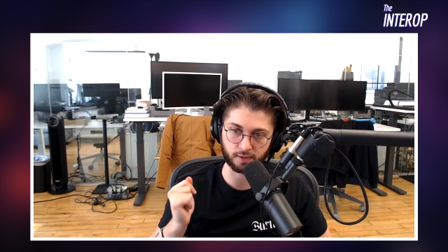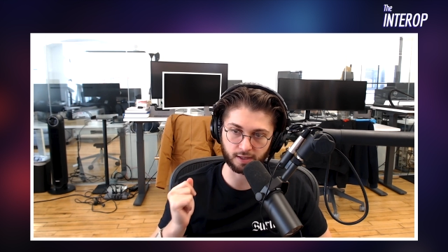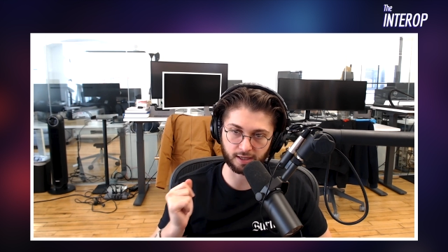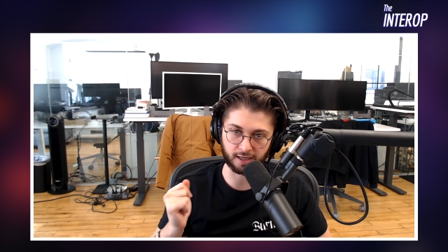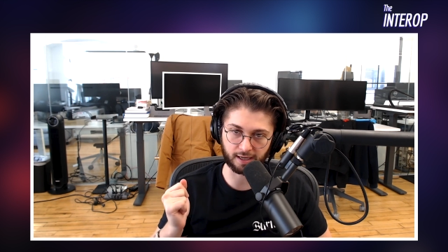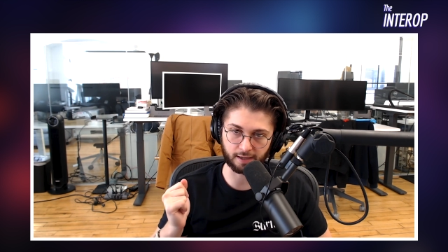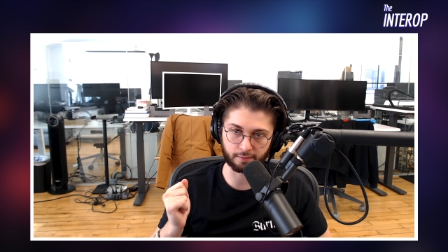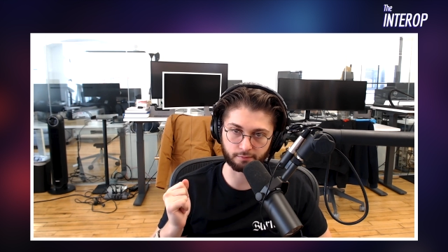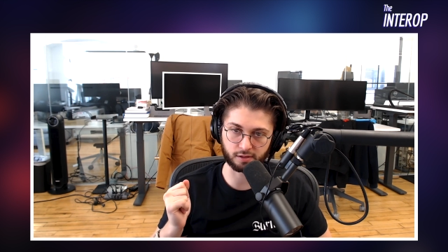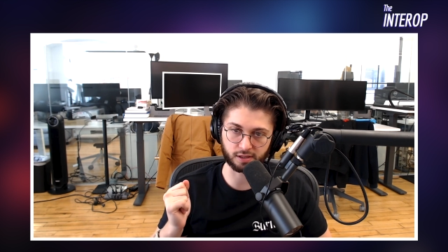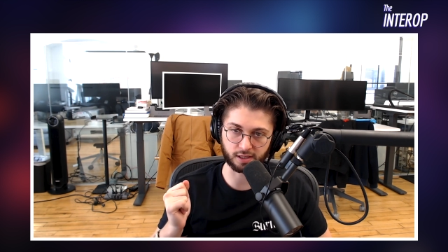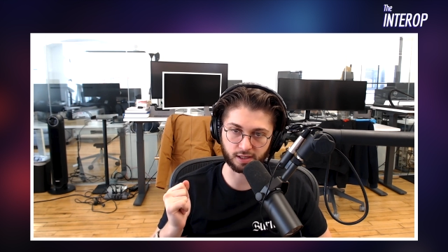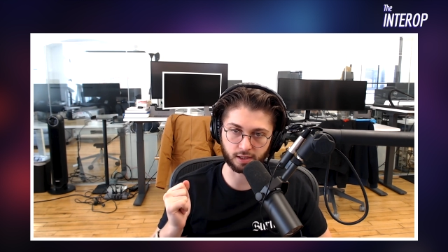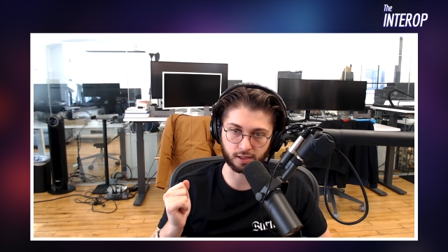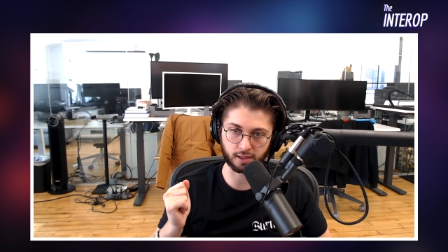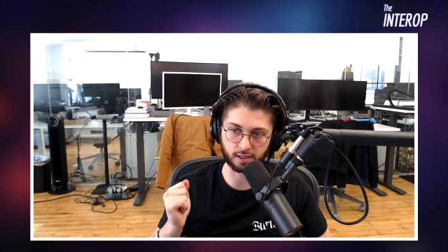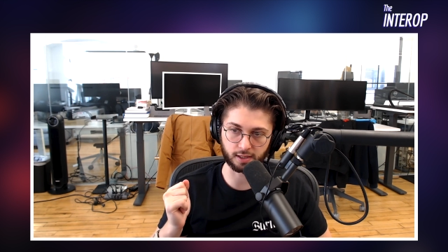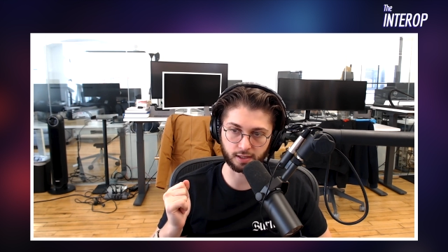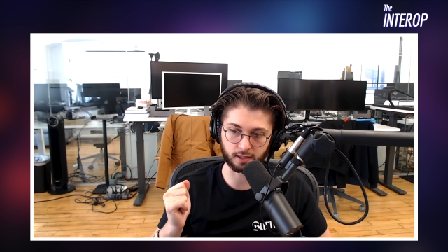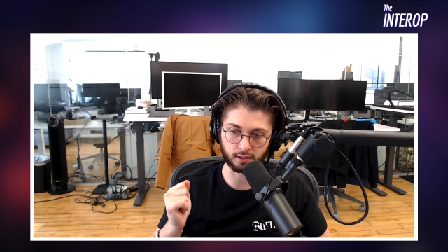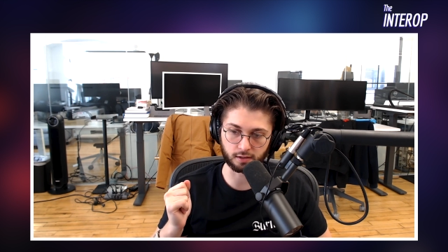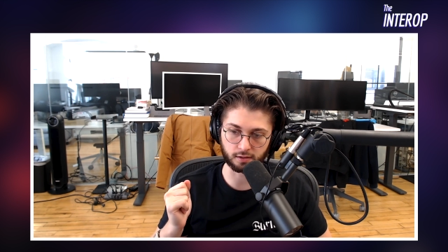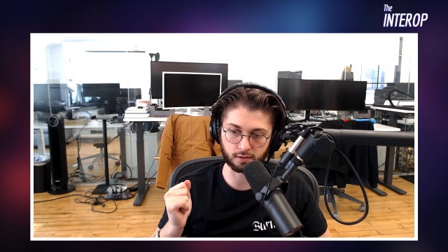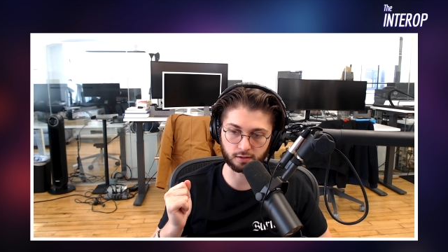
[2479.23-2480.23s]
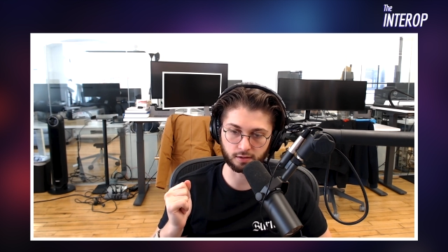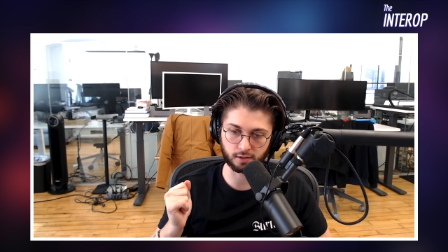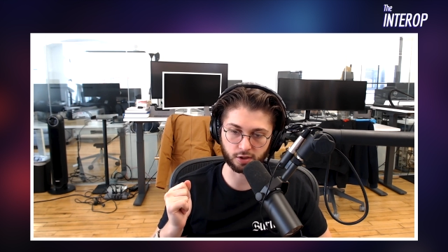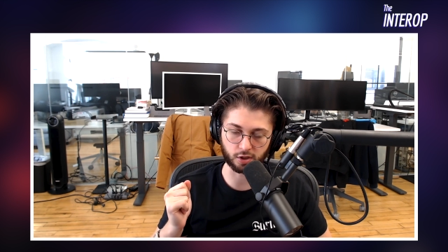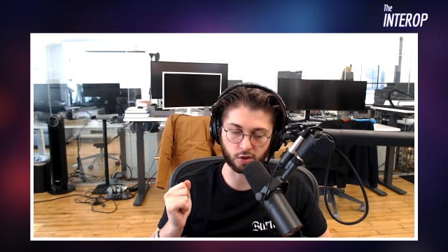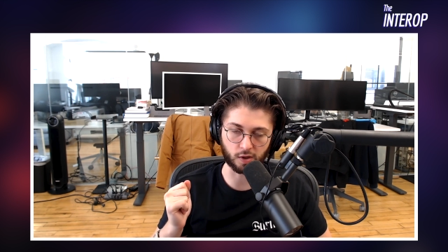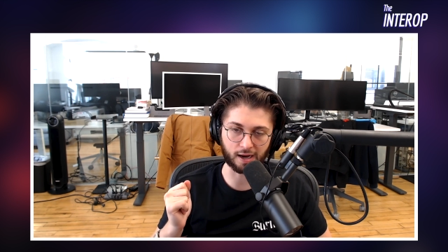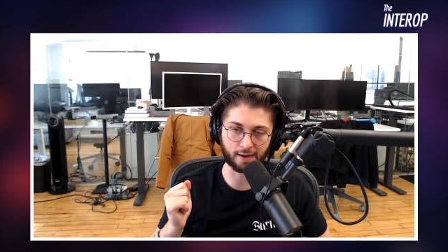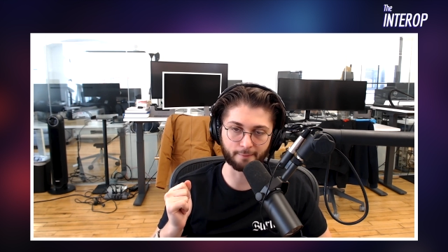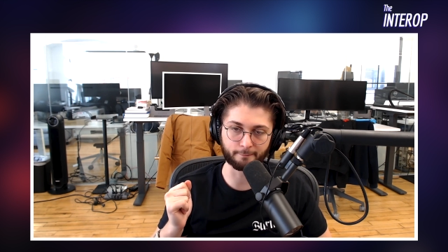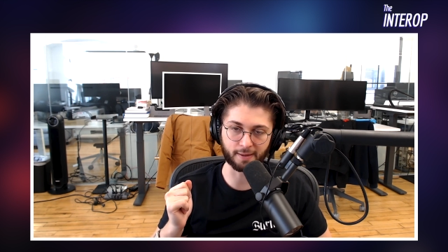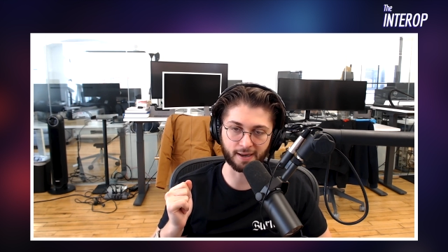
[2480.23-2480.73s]
I'm
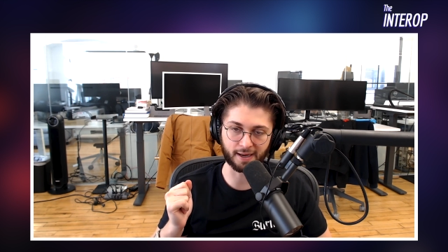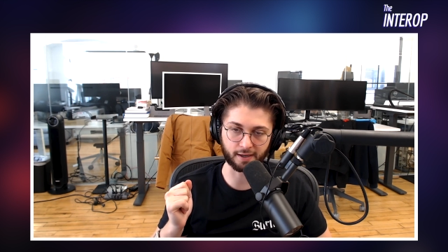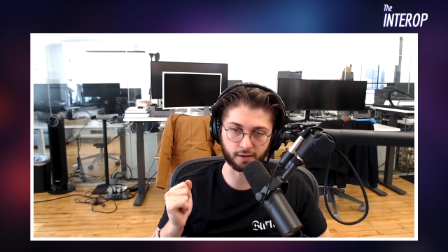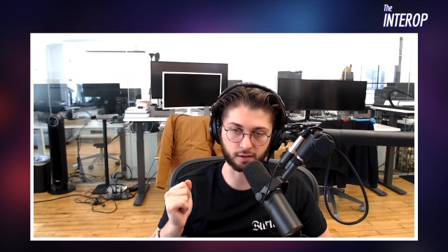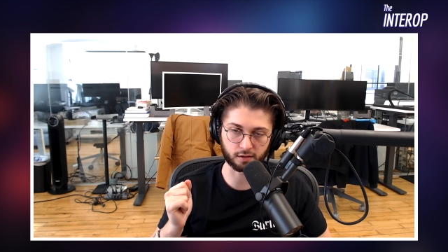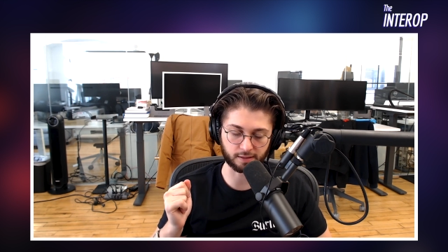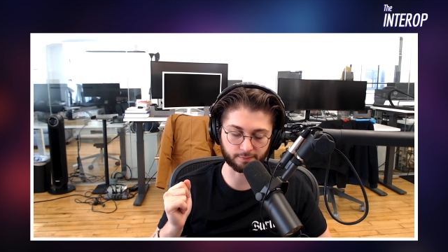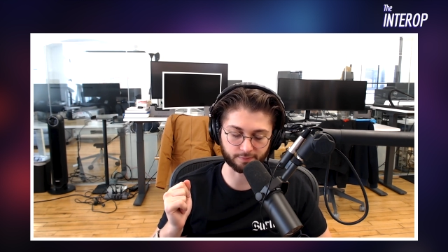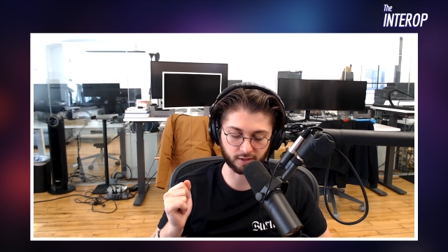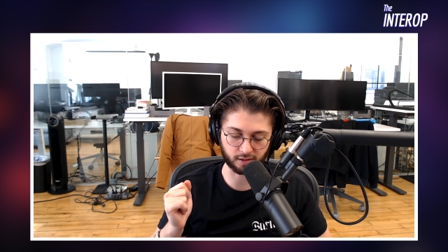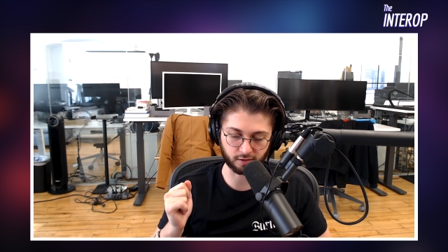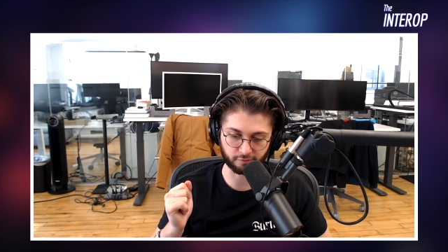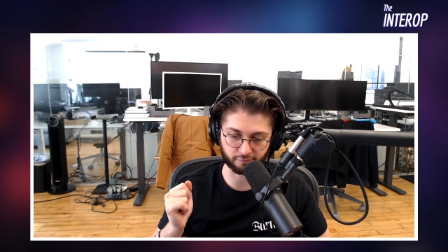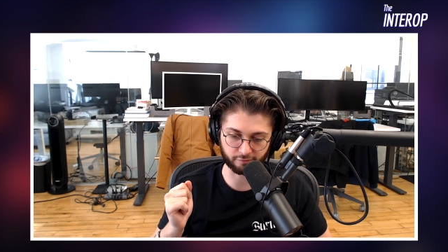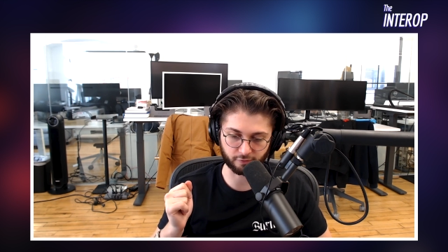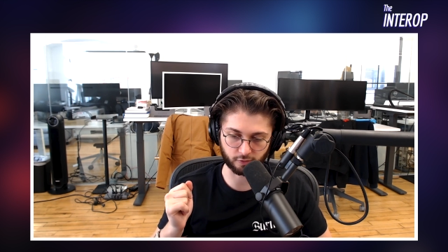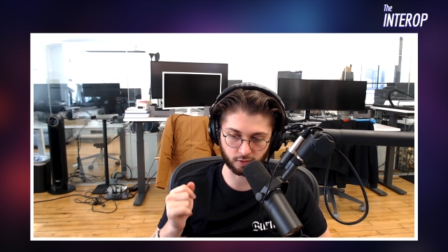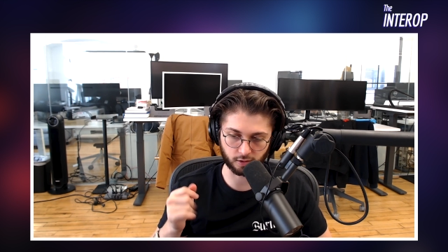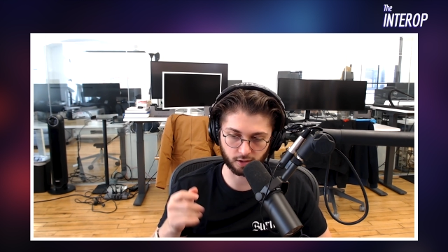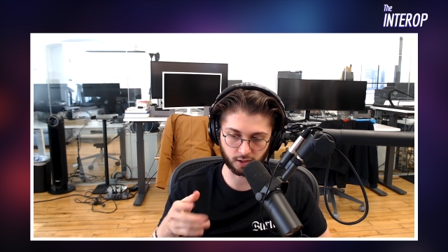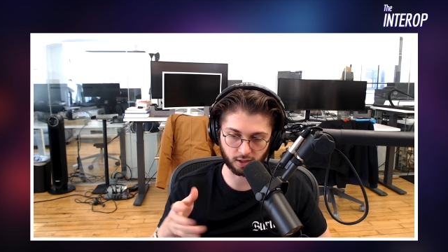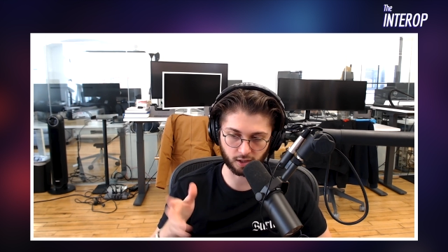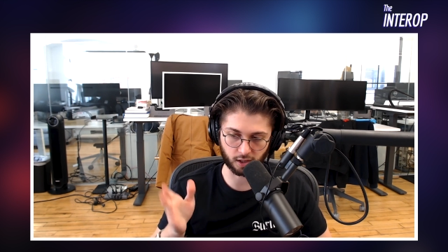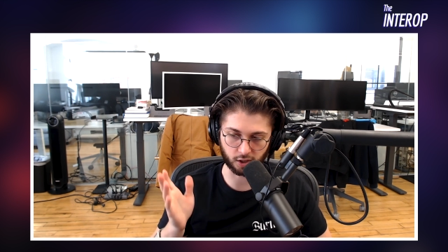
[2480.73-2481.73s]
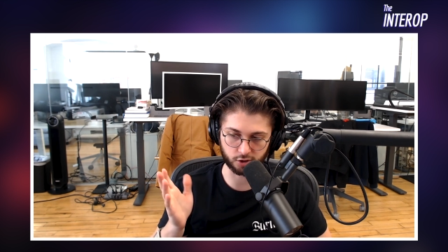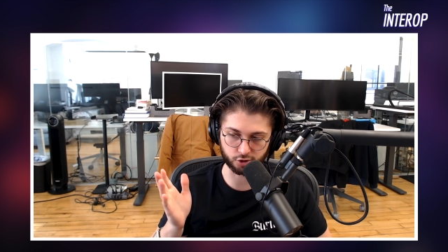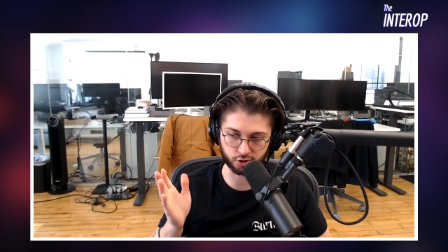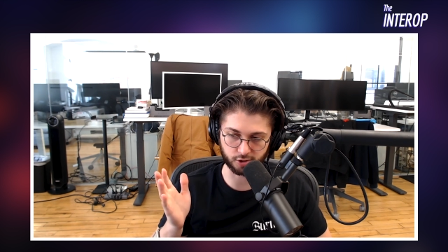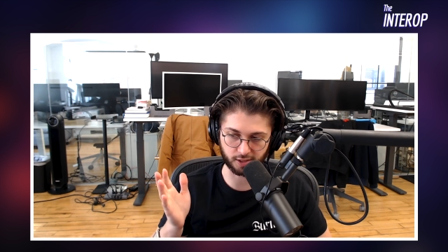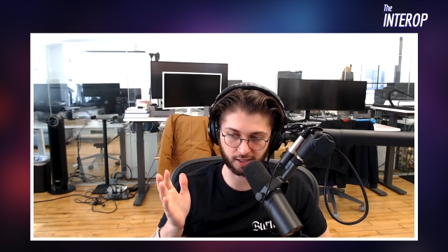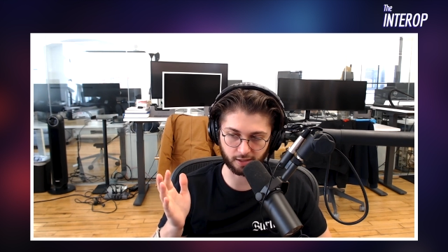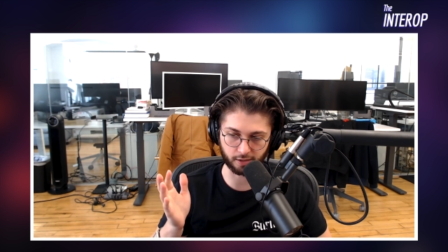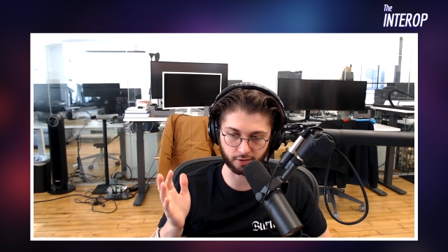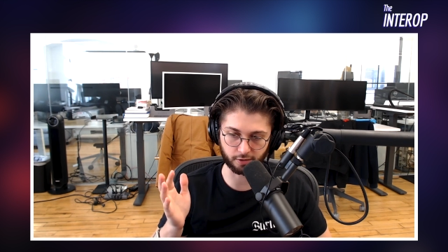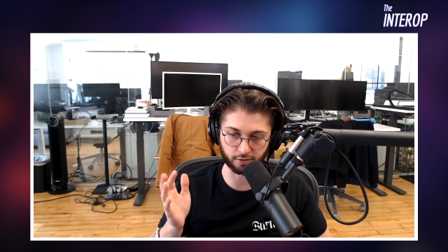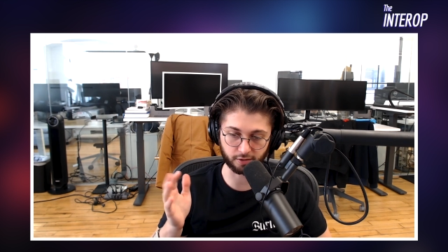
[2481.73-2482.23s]
buying something for
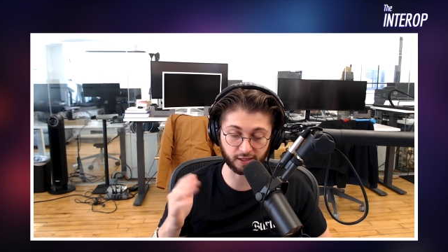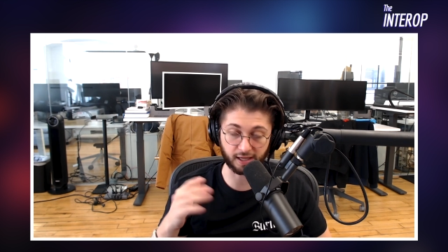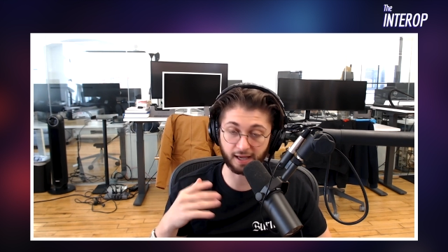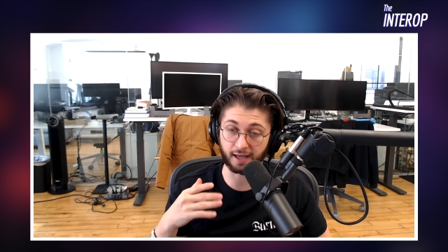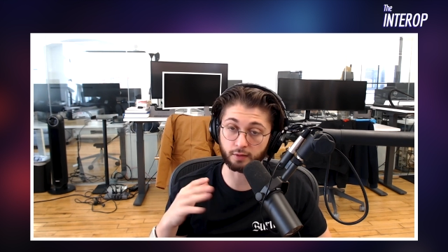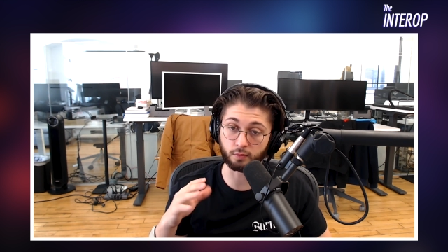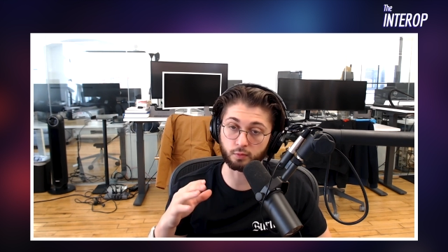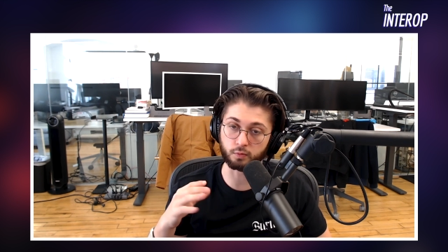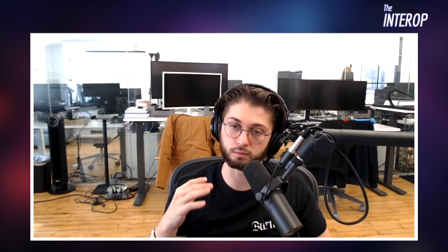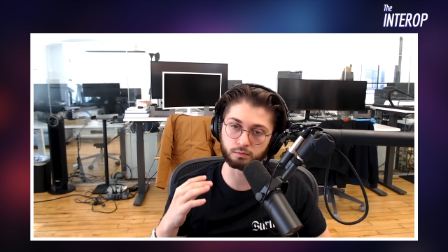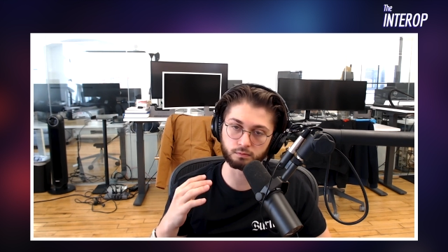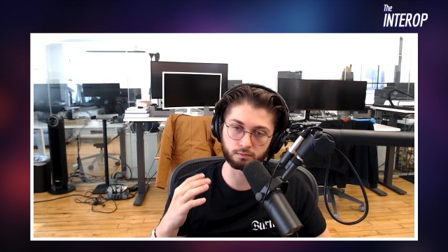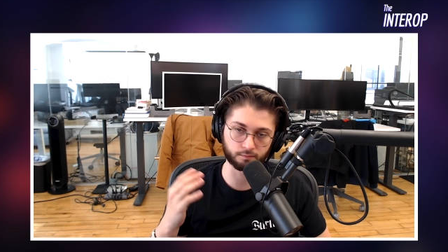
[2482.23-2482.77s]
$100 and